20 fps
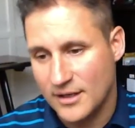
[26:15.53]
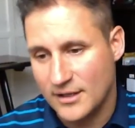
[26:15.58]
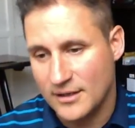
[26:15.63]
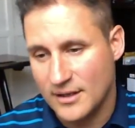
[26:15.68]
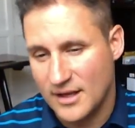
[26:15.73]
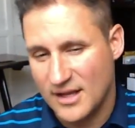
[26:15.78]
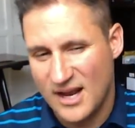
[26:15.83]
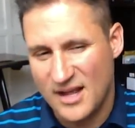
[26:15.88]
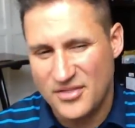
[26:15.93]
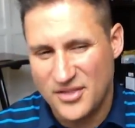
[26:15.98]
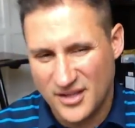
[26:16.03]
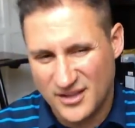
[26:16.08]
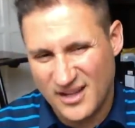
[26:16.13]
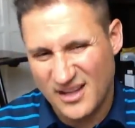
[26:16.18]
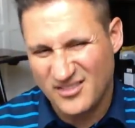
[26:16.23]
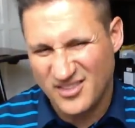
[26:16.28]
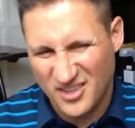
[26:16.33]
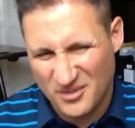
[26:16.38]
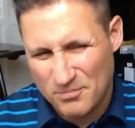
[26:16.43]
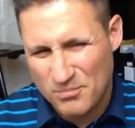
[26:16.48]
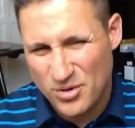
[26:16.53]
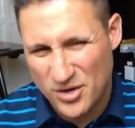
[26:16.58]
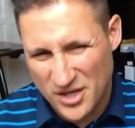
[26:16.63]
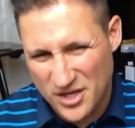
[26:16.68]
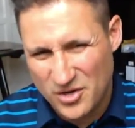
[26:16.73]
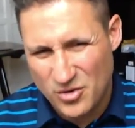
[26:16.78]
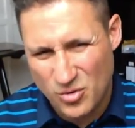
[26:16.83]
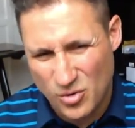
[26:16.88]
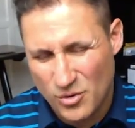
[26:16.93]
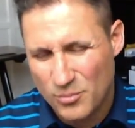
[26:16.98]
And, and I think that's a
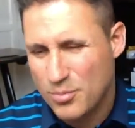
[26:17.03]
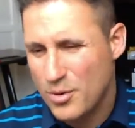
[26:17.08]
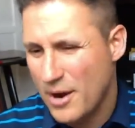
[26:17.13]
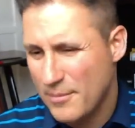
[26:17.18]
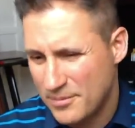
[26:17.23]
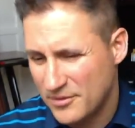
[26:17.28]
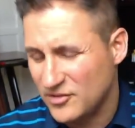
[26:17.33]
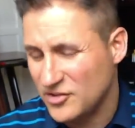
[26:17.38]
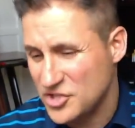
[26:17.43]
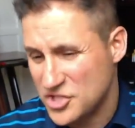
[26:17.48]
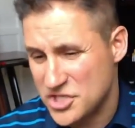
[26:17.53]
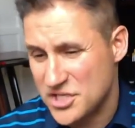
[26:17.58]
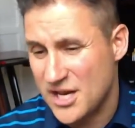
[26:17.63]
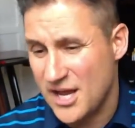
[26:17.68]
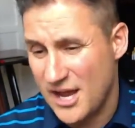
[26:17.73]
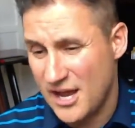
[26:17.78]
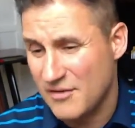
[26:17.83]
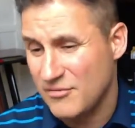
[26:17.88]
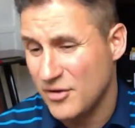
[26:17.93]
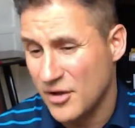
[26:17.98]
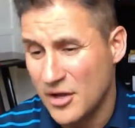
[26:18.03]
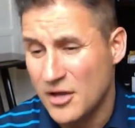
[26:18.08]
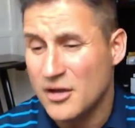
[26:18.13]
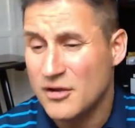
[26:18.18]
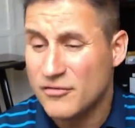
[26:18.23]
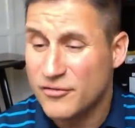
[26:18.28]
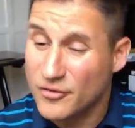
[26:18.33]
pretty cool proposition to have